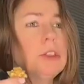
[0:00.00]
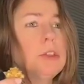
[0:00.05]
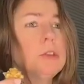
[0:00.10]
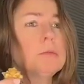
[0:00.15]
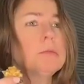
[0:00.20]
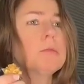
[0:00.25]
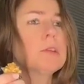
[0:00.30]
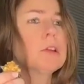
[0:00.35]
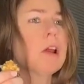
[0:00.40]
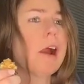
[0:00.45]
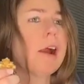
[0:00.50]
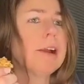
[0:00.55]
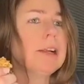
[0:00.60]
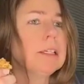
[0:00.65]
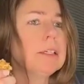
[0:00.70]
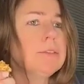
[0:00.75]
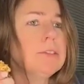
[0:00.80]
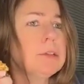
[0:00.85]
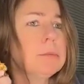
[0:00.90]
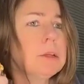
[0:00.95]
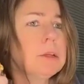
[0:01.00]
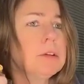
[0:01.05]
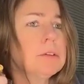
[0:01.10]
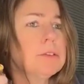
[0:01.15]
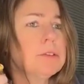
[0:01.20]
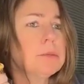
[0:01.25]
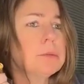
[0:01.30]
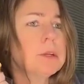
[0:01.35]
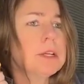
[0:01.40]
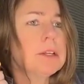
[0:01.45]
Dude, can I have some of
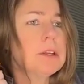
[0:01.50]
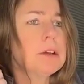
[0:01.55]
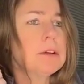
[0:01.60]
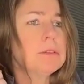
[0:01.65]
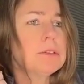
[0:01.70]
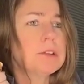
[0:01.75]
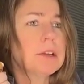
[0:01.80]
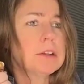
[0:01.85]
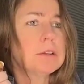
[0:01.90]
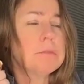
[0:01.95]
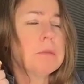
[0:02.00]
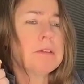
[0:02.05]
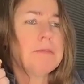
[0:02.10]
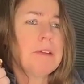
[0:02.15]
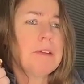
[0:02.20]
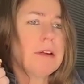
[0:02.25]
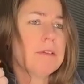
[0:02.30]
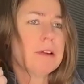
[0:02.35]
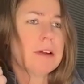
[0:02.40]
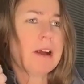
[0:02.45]
your Doritos? That's my